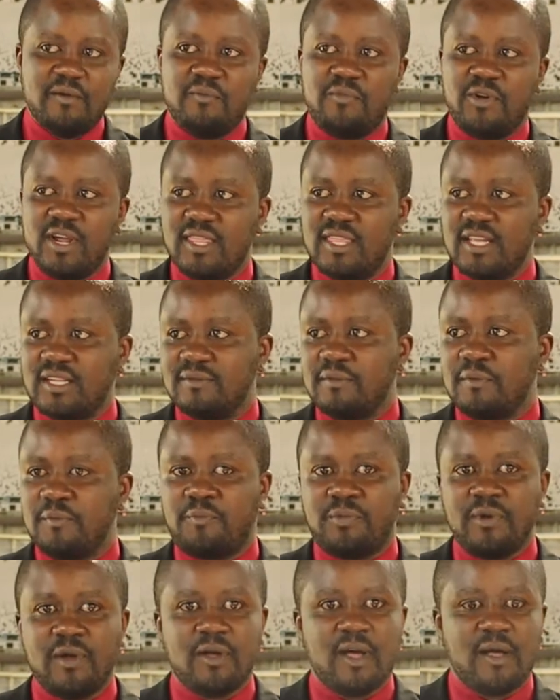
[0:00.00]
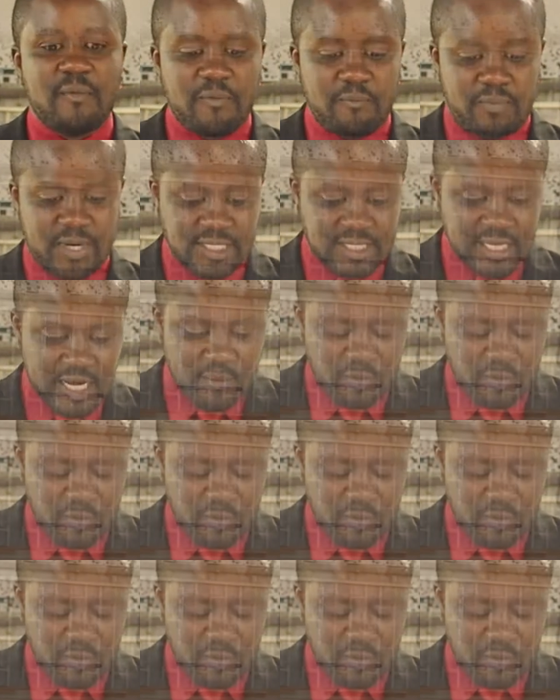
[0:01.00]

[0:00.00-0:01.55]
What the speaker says: Praise the